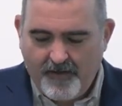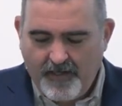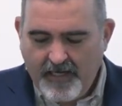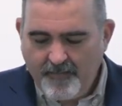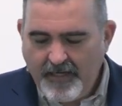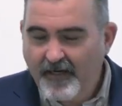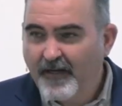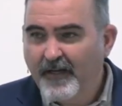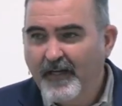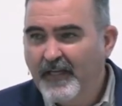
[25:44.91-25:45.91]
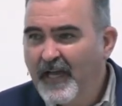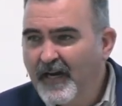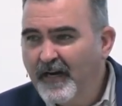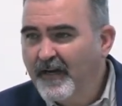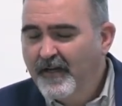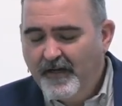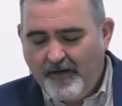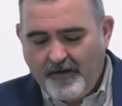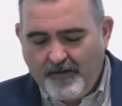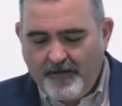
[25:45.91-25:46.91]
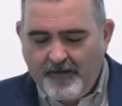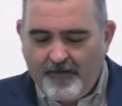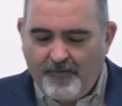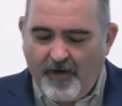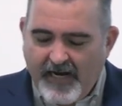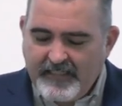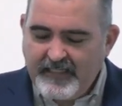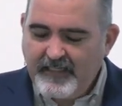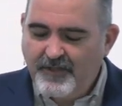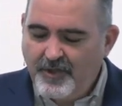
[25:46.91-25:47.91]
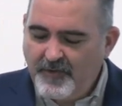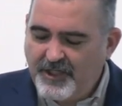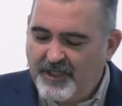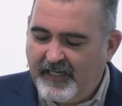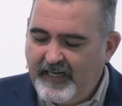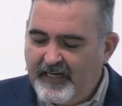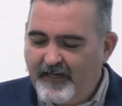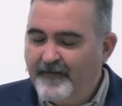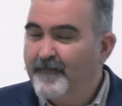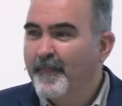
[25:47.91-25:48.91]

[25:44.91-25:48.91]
He had been a young, rising Jewish leader.